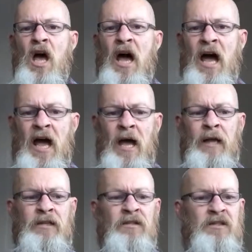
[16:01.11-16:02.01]

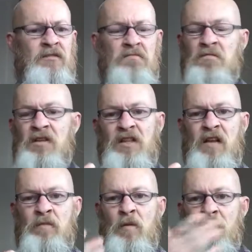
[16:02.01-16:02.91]
And it's
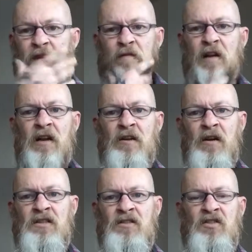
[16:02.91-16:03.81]
leaving my beard feeling
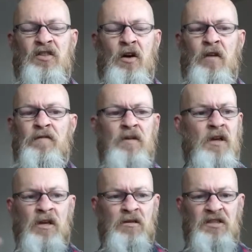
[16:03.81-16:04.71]
nice and soft.
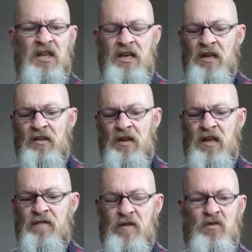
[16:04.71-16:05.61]
Skin
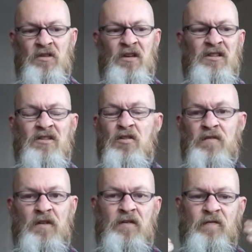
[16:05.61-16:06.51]
underneath feels nice and
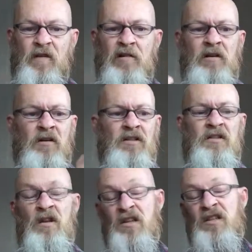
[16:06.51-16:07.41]
soft. It's very
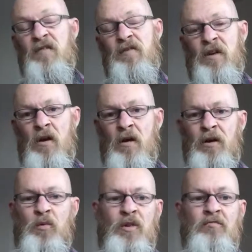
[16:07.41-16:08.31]
nice, like I said, for
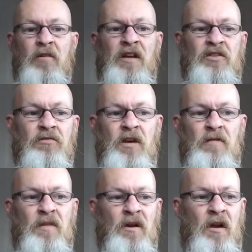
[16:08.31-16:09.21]
glide with the razor and
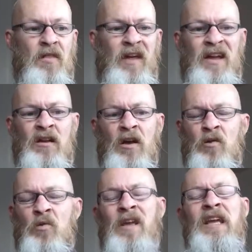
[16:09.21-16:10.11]
everything like that.
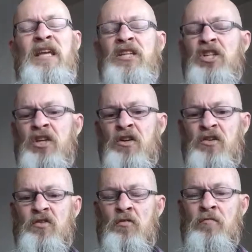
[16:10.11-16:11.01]
No
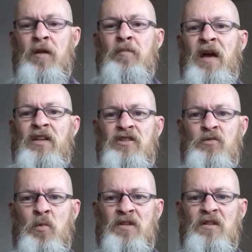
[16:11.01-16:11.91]
itchiness or red
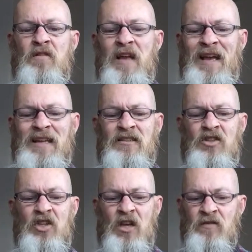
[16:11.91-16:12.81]
patches once I've had to
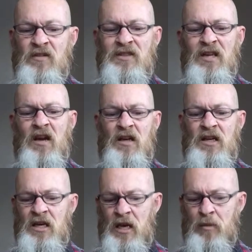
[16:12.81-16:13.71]
shave and
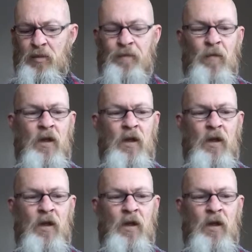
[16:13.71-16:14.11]
tidy up.